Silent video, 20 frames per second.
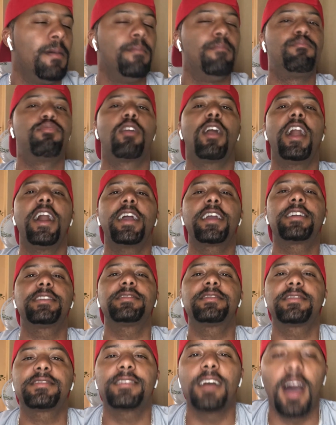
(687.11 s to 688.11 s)
Brian
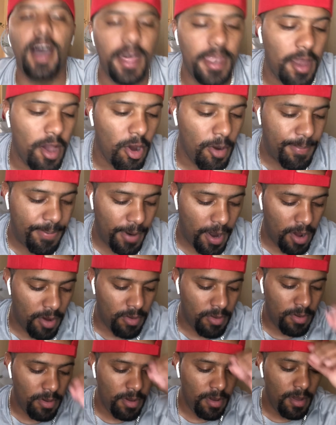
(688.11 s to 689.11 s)
Castano,
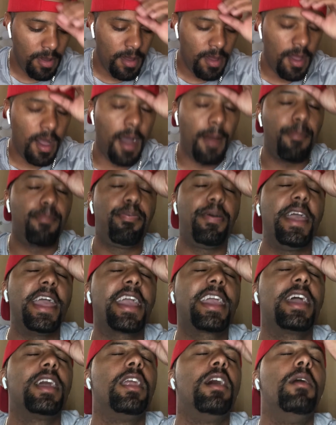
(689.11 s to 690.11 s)
bro. I'm
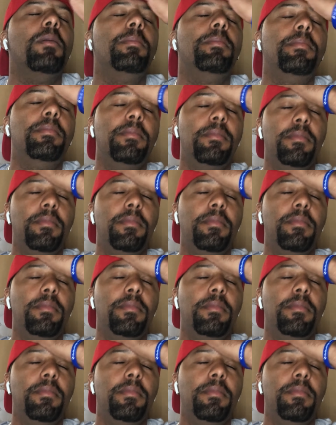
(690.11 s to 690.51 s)
picking him.